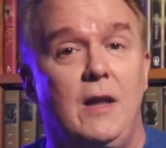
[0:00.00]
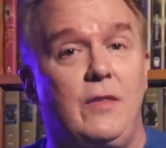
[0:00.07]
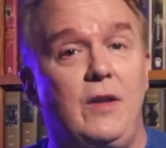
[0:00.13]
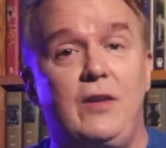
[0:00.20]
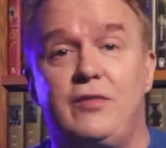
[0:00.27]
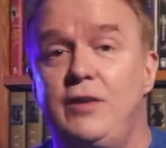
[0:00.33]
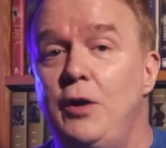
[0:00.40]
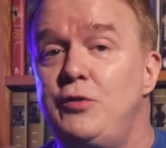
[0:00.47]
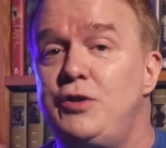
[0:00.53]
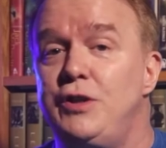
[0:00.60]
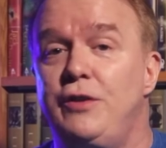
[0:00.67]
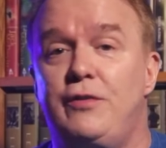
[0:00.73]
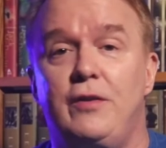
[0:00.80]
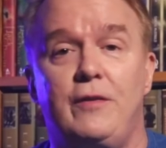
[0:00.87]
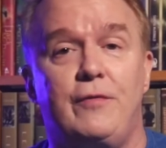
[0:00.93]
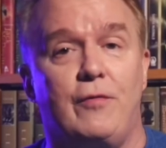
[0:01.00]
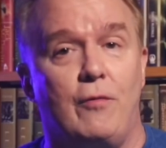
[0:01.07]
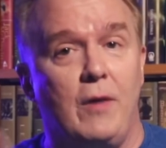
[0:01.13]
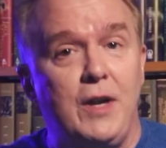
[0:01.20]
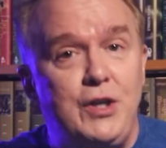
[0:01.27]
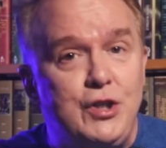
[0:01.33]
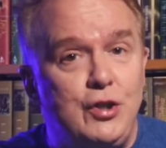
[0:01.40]
These notions of
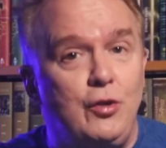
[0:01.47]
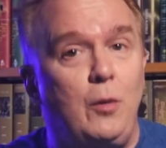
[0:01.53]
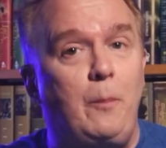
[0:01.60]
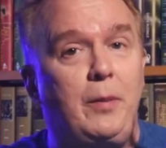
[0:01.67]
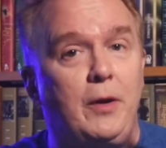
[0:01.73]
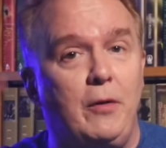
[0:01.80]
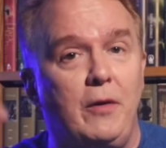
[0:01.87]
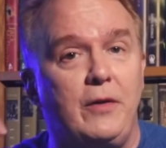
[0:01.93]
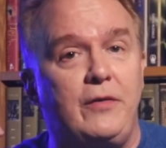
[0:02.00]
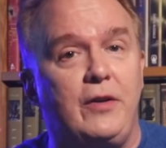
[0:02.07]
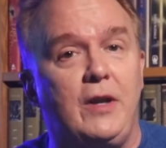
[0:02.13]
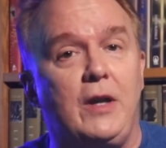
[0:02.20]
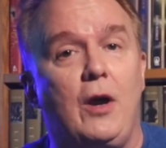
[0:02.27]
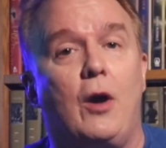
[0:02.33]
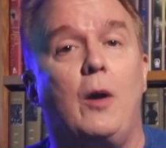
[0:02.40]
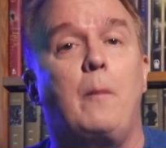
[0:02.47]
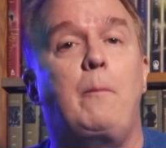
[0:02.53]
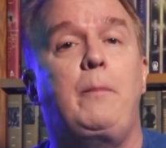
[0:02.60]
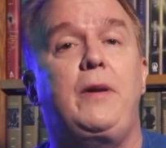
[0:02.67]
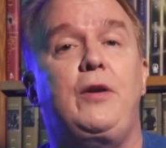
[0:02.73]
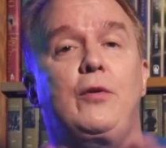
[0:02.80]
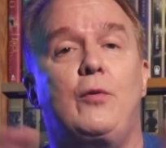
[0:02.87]
racial purity are
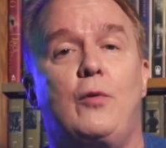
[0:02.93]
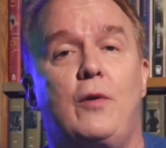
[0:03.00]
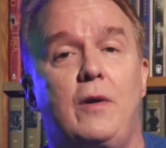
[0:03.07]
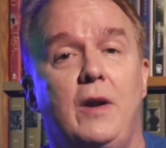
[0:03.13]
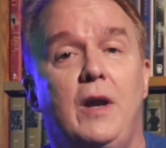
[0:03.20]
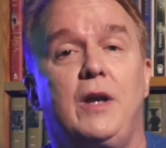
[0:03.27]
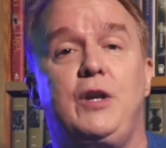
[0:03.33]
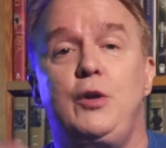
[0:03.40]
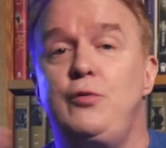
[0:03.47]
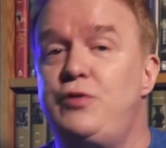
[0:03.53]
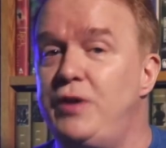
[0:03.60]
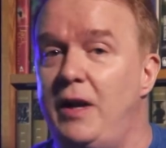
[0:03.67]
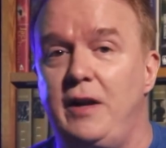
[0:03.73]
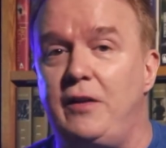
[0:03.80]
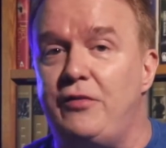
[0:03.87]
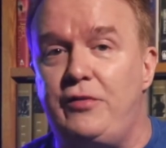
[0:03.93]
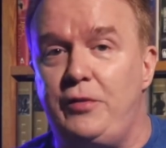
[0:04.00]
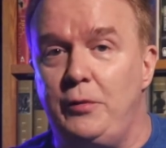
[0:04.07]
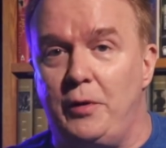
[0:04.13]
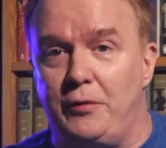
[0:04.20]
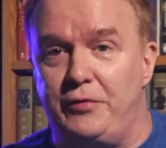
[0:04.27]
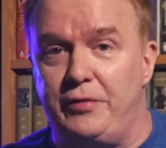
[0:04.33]
pure eugenic
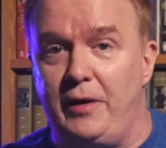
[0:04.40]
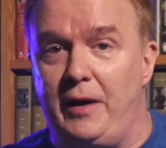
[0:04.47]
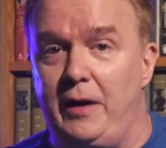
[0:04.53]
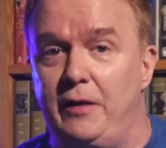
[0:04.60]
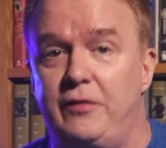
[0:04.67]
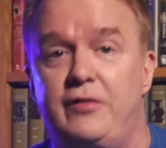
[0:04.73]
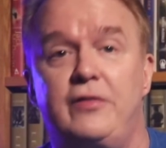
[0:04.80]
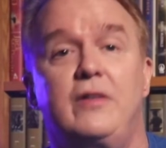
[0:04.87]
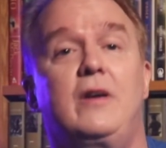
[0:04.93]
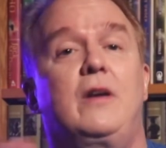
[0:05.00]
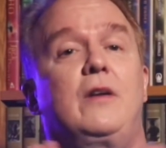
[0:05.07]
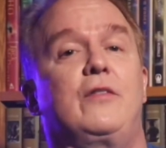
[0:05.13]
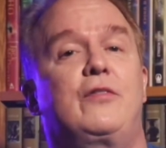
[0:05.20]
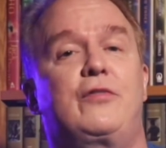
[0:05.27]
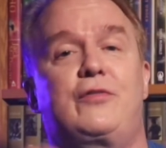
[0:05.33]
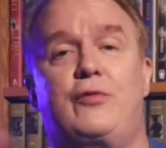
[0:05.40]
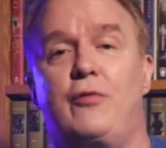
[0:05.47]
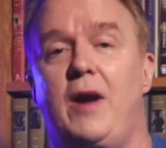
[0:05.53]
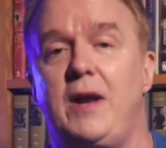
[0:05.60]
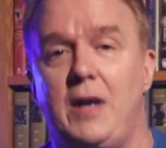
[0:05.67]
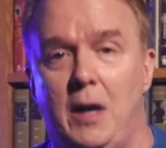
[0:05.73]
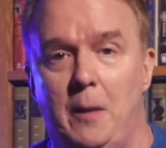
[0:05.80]
pseudoscience.
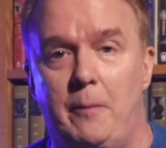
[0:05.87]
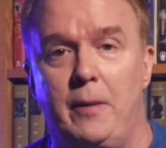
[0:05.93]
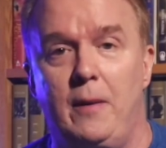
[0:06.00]
Straight up.